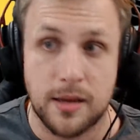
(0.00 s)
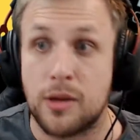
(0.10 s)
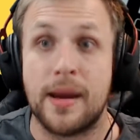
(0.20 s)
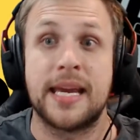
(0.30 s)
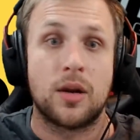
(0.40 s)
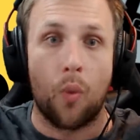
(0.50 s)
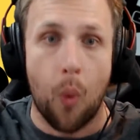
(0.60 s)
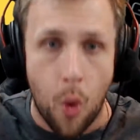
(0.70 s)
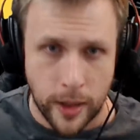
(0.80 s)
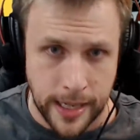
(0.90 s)
You may get a
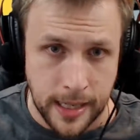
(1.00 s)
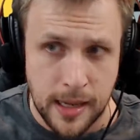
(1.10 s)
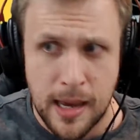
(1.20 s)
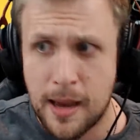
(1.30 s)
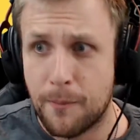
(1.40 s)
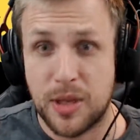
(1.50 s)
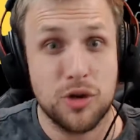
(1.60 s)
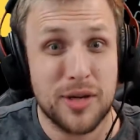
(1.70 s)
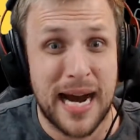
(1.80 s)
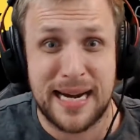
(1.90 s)
warning, but
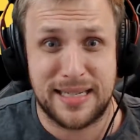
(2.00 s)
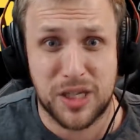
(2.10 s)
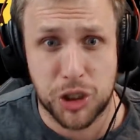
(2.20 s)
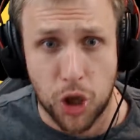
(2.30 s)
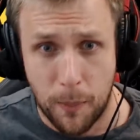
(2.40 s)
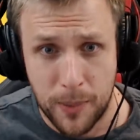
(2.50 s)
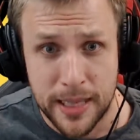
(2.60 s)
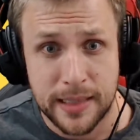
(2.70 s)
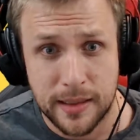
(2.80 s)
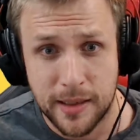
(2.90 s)
you can't stop it.